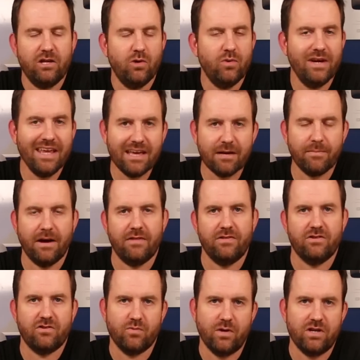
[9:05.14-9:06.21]
unique about
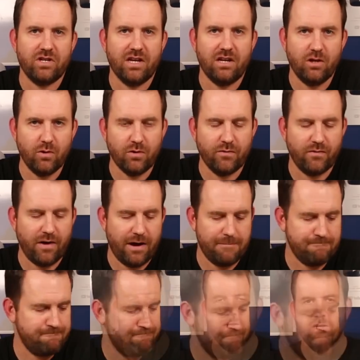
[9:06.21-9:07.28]
this switch in UniFi.
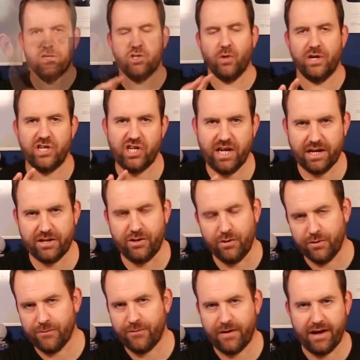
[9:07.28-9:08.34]
So I checked
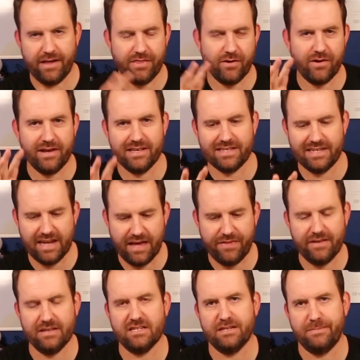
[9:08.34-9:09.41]
UniFi, there is
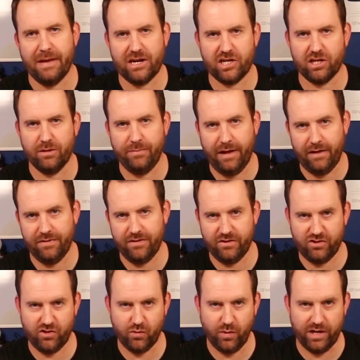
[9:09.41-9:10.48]
nothing special about
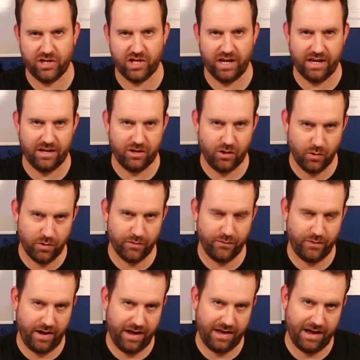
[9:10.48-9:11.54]
this switch in
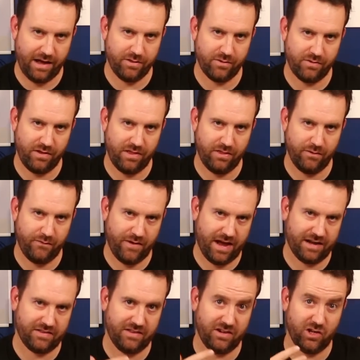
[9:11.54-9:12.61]
UniFi other than the
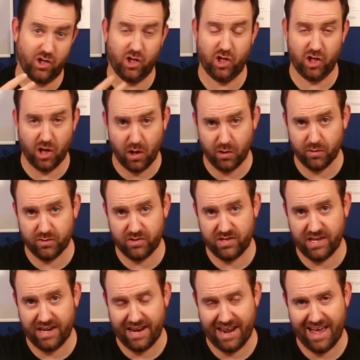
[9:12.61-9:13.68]
fact that it shows
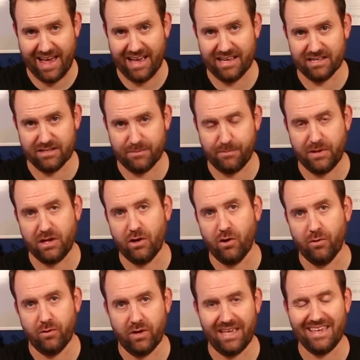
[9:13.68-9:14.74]
that it has
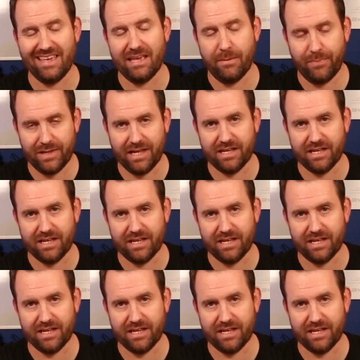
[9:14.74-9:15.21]
PoE++